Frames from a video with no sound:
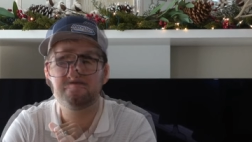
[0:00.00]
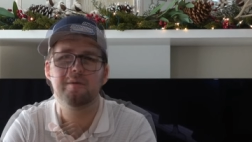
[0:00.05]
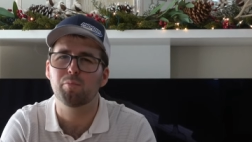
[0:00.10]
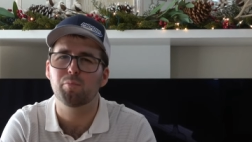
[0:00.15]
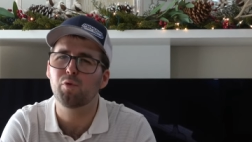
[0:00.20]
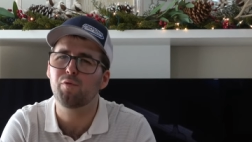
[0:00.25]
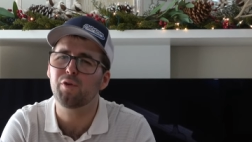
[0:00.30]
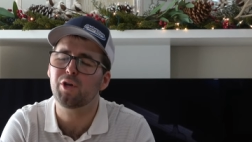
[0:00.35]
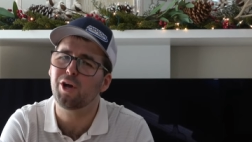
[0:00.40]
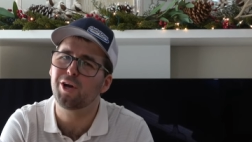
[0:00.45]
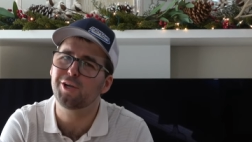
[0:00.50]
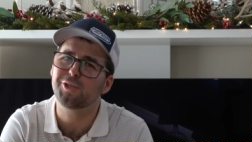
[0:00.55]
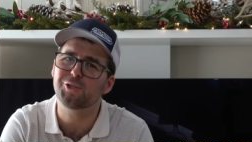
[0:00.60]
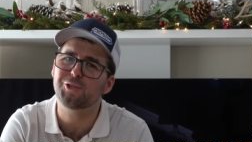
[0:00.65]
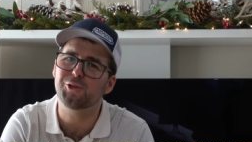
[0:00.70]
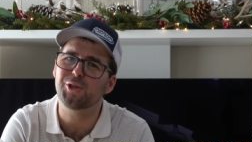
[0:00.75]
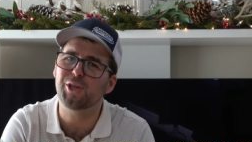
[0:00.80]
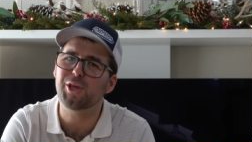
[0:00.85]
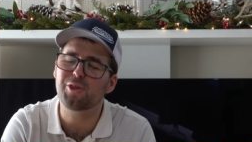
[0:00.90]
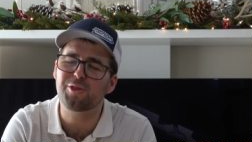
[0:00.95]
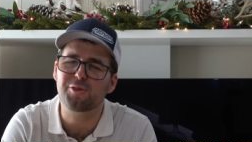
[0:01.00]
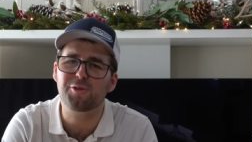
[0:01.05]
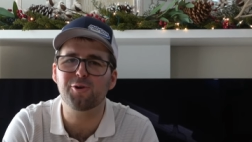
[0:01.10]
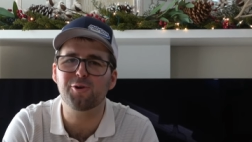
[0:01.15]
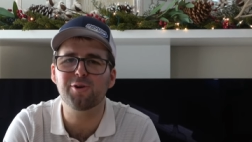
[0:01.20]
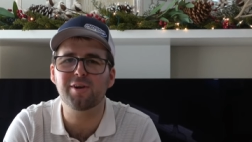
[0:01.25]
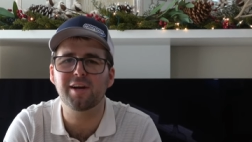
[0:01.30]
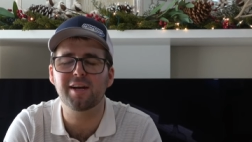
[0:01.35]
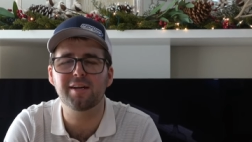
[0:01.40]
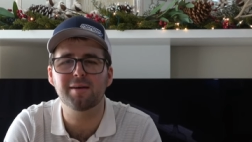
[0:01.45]
Moving on to the
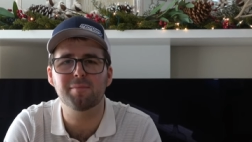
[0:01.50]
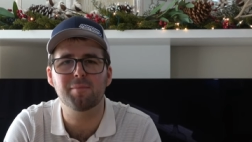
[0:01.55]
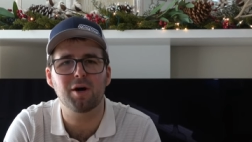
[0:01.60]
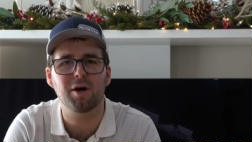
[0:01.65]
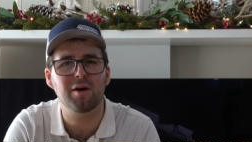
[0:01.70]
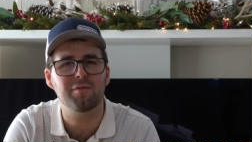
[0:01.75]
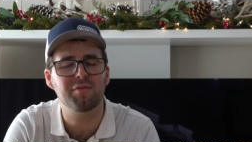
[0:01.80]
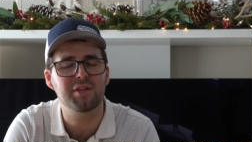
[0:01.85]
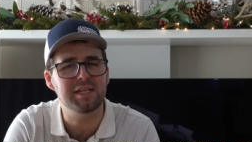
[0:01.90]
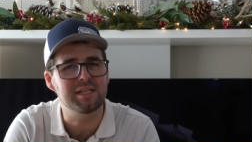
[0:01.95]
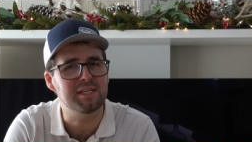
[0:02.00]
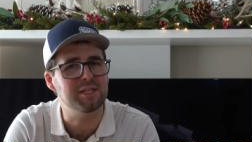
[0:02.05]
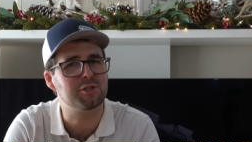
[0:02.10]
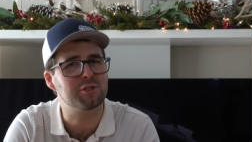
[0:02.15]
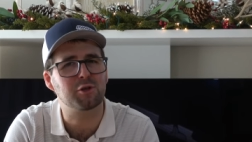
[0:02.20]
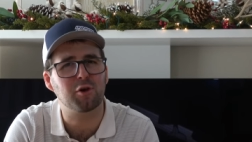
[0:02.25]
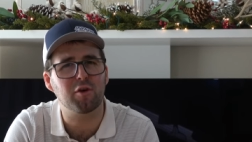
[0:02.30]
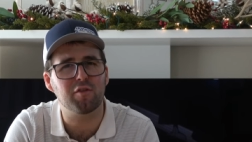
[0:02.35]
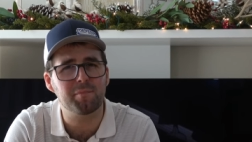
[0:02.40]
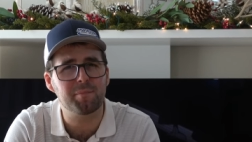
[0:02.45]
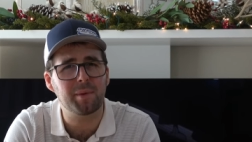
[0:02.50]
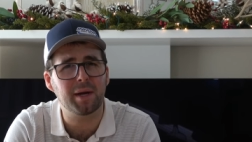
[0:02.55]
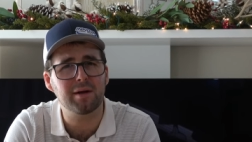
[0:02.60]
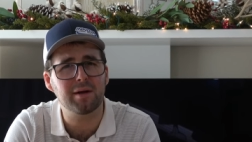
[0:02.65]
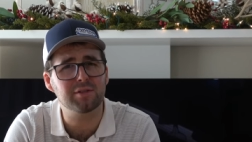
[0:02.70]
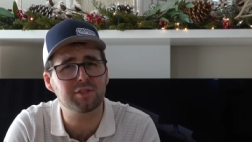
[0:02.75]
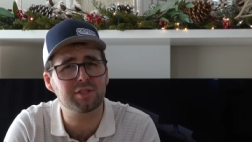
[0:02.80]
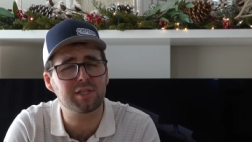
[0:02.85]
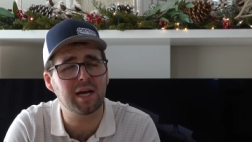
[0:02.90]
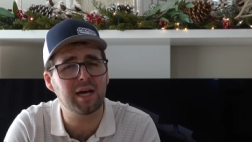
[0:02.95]
third item of the Disc Golf
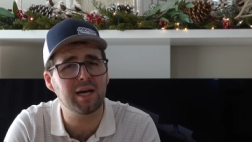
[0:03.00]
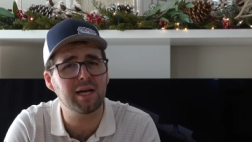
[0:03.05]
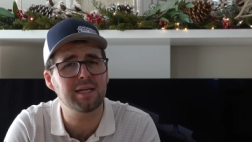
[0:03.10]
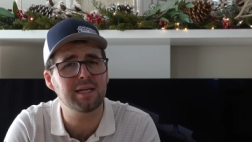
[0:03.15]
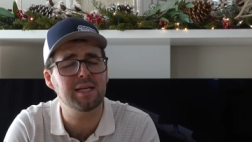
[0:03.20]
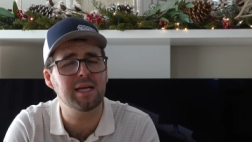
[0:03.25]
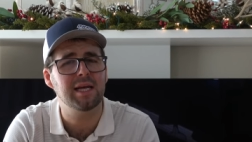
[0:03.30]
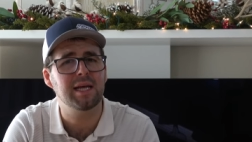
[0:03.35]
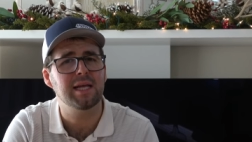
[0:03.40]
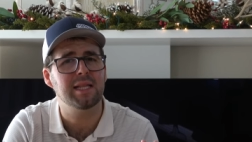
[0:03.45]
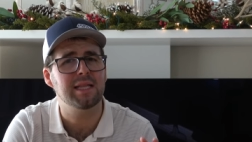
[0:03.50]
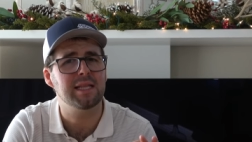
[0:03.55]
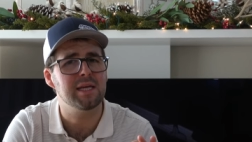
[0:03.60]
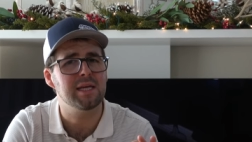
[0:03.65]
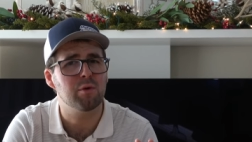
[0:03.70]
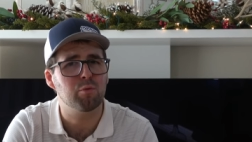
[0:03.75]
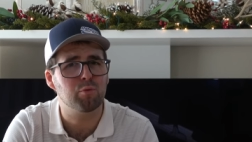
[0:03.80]
Buyer's Guide, the